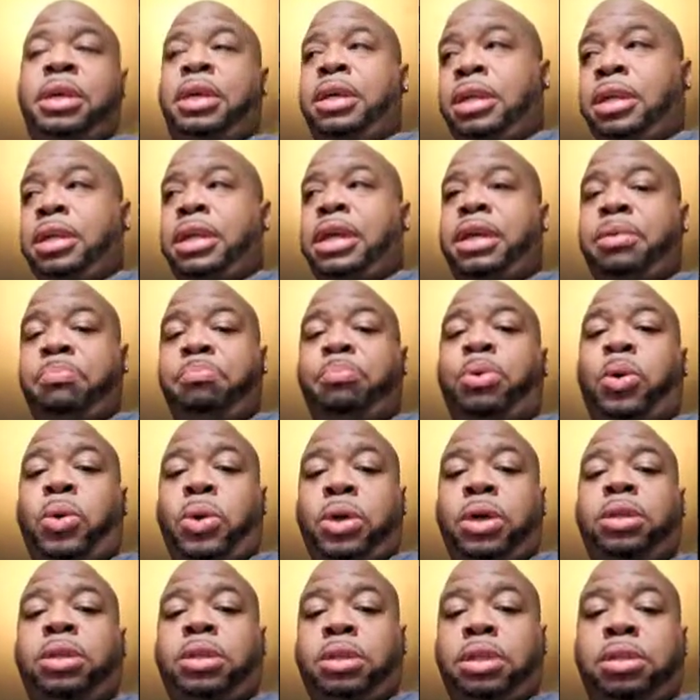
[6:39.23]
let it
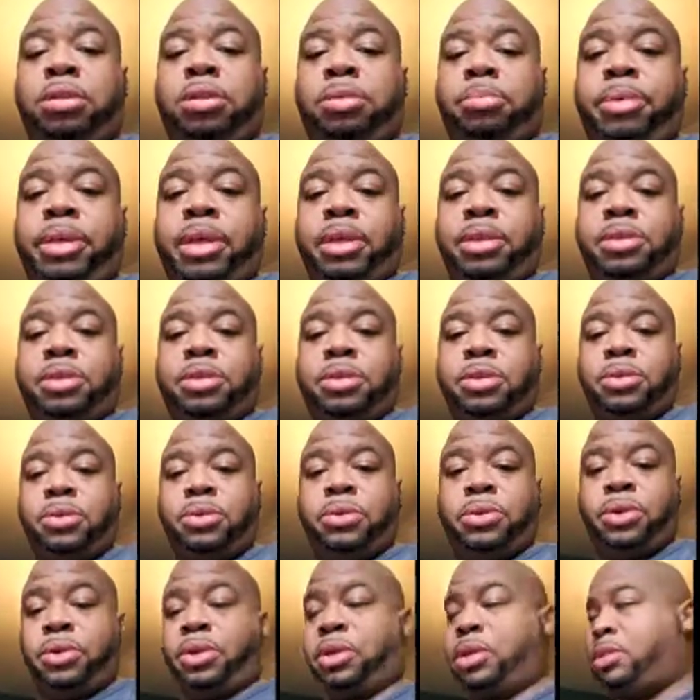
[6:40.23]
boil a little bit
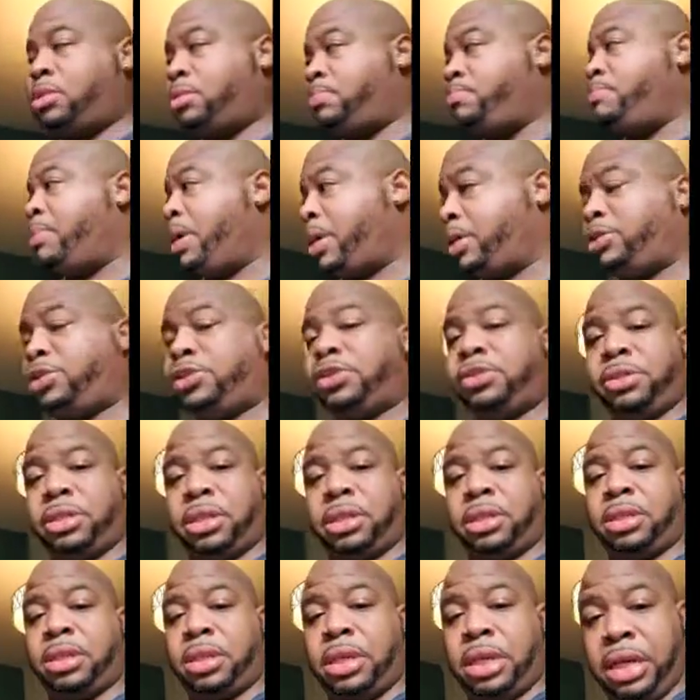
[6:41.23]
so you can make sure
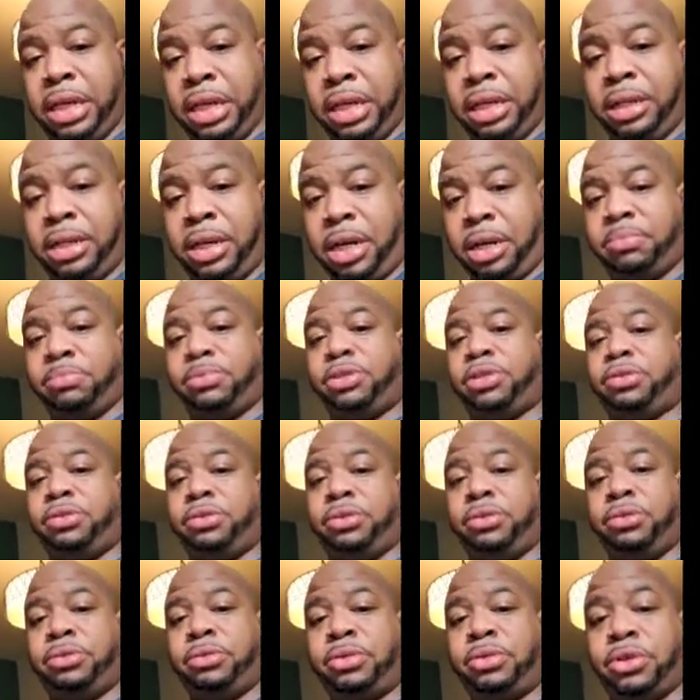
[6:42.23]
that the heat comes
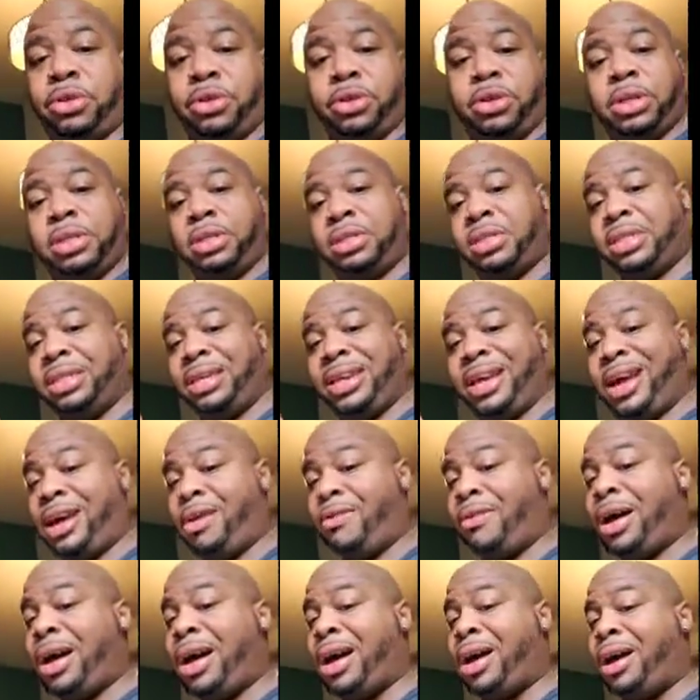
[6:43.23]
through so you can see
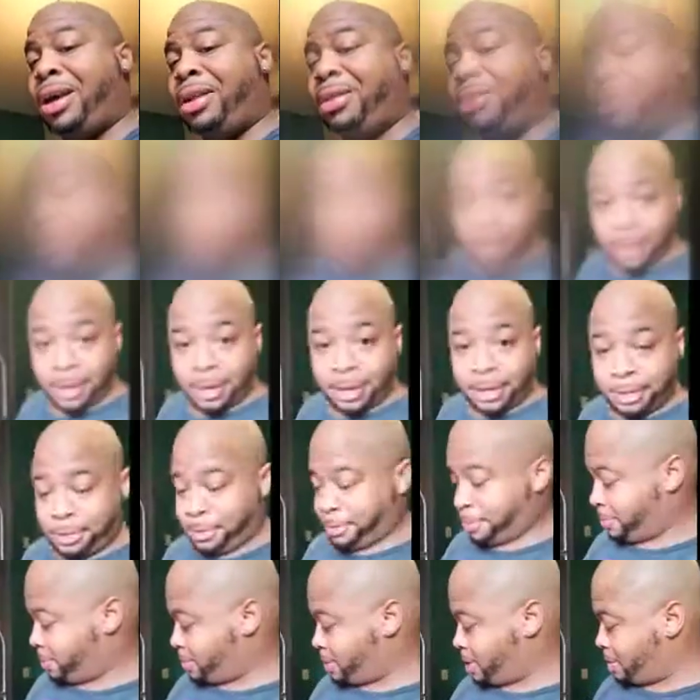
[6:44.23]
how hot you
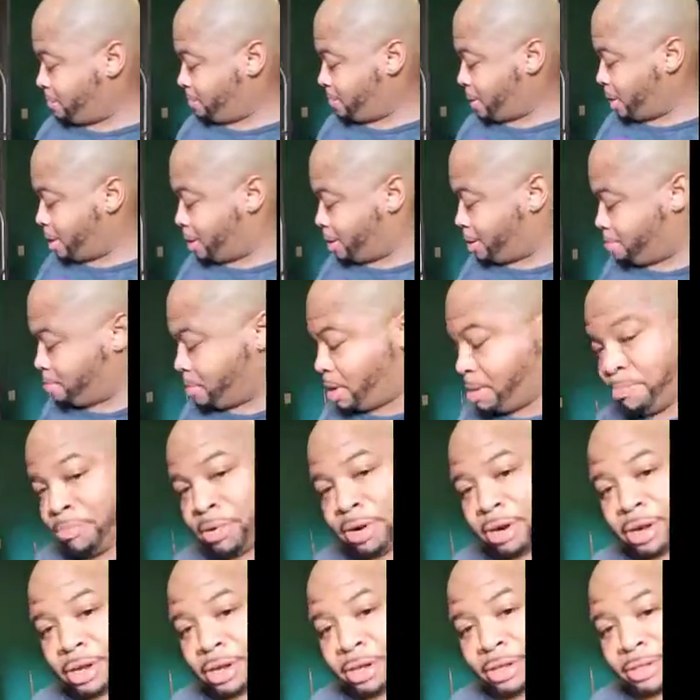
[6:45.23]
want. I've added my
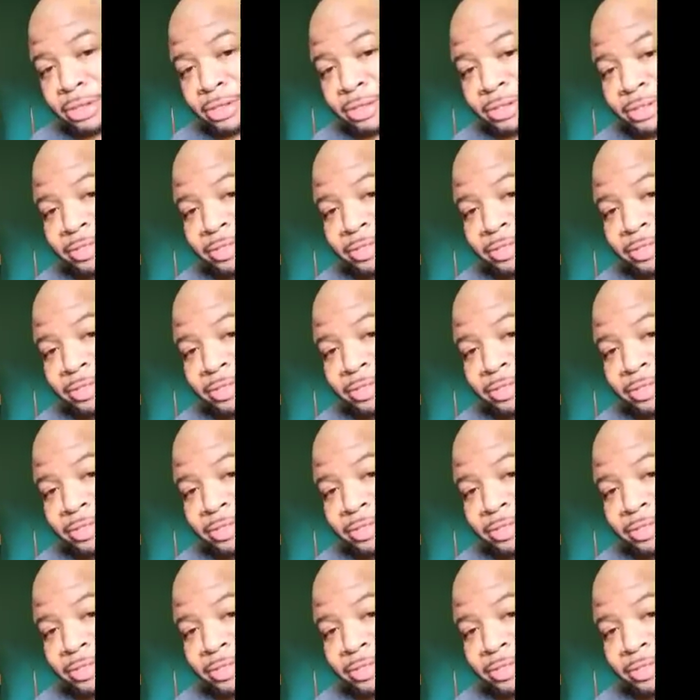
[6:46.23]
broth